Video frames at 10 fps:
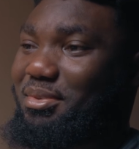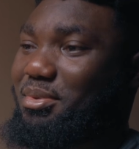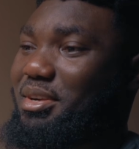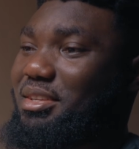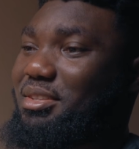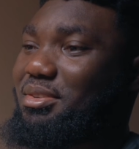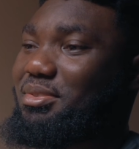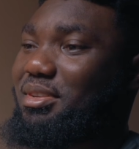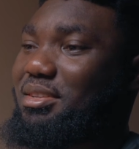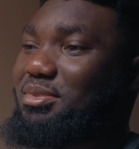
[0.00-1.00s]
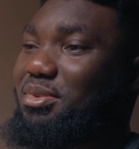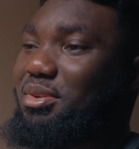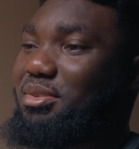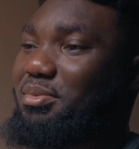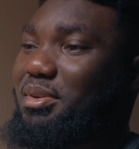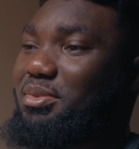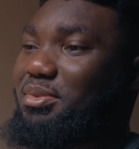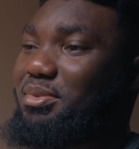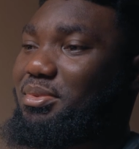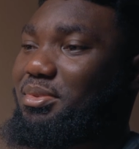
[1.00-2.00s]
Works. So let's go all the way
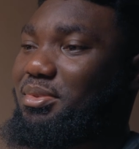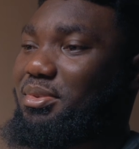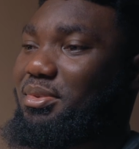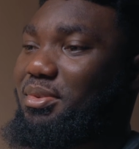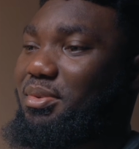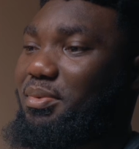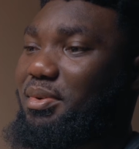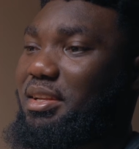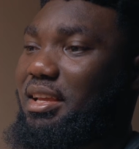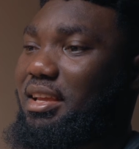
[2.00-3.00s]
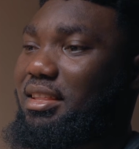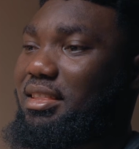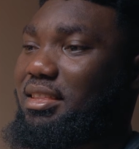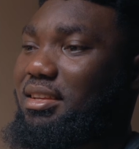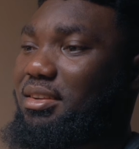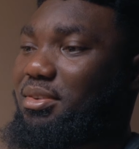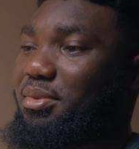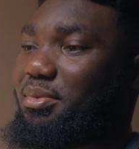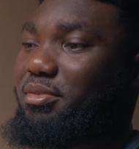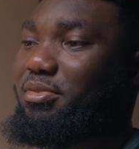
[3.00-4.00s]
to 1/8 or
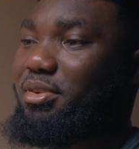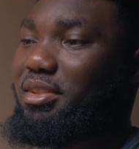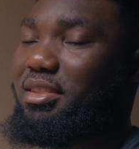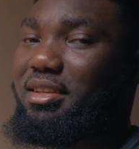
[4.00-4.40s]
1/4.